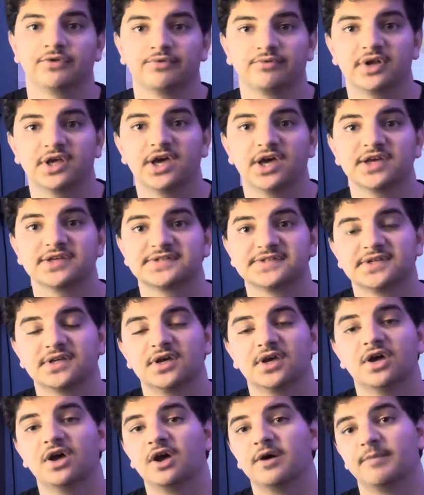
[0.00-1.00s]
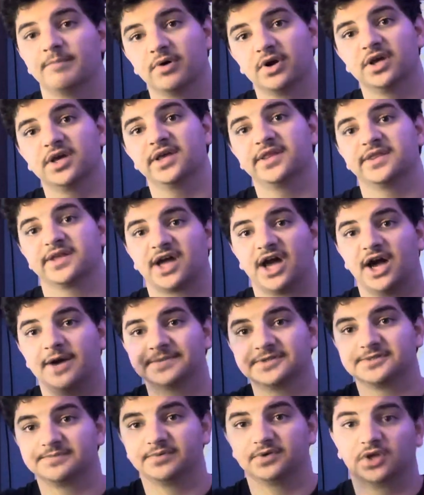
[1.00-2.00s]
3DS, put it in the
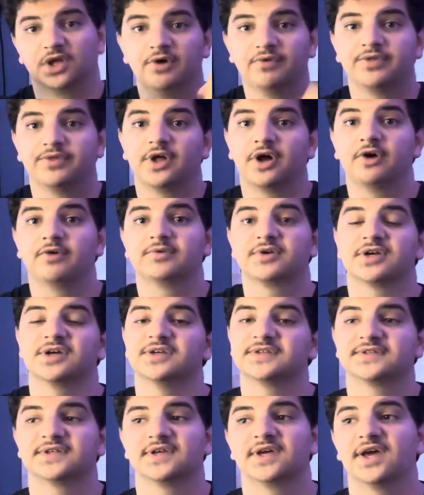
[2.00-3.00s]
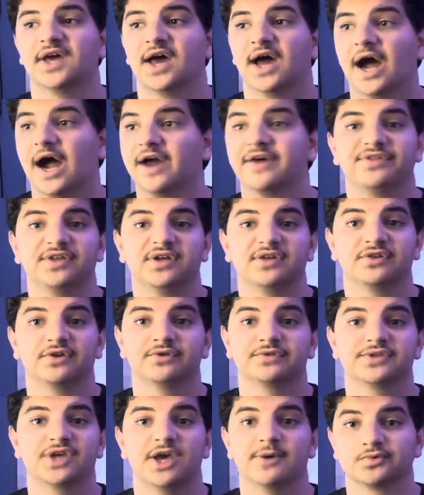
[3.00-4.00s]
comments below though, because I think
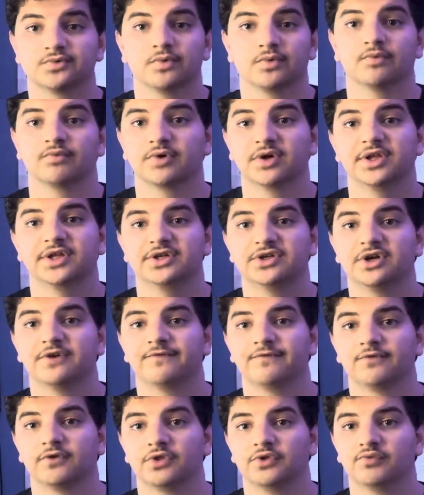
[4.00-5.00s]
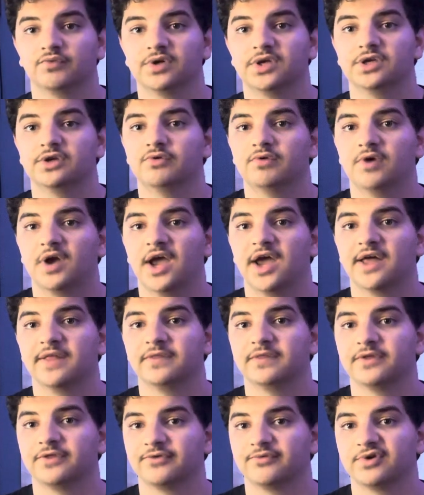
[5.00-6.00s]
those games were really good for the Wii U
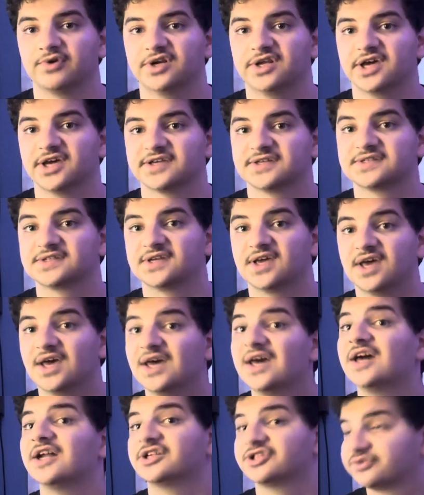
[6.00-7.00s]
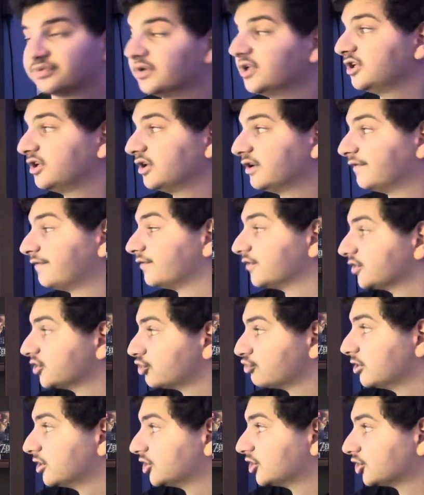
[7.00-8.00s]
and the 3DS. And it's really good for the
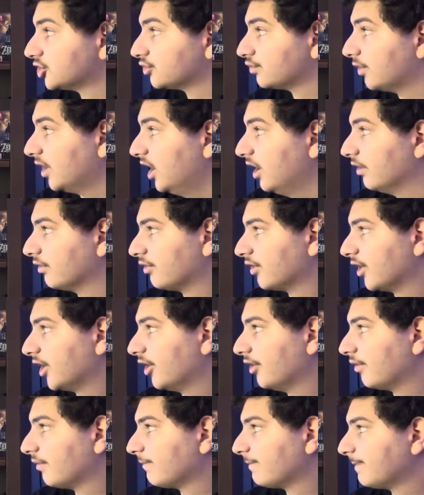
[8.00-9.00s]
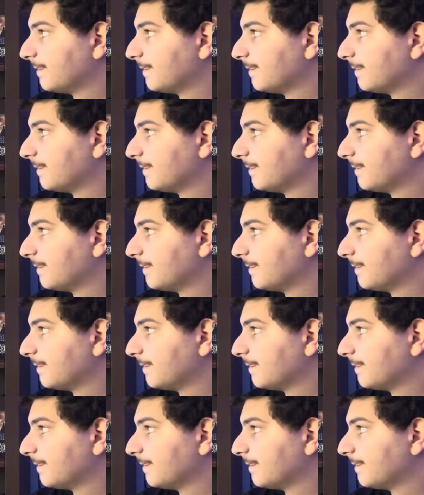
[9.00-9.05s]
Switch as well though.